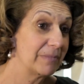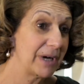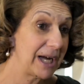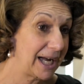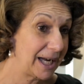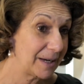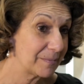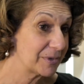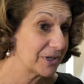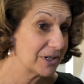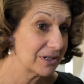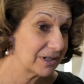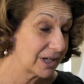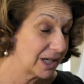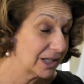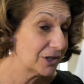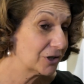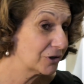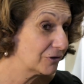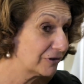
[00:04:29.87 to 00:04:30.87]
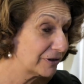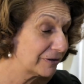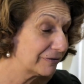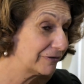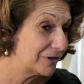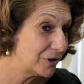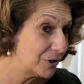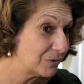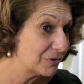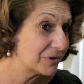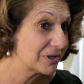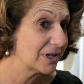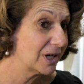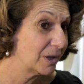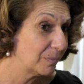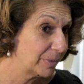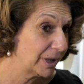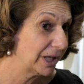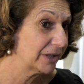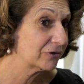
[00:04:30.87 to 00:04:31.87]
perhaps is going to refuse a
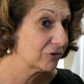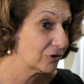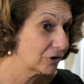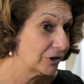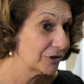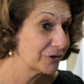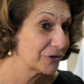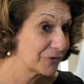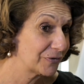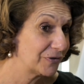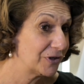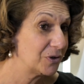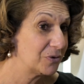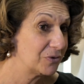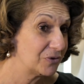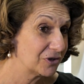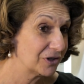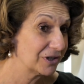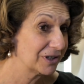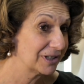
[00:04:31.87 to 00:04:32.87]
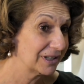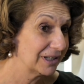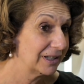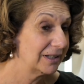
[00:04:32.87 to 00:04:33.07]
blood transfusion.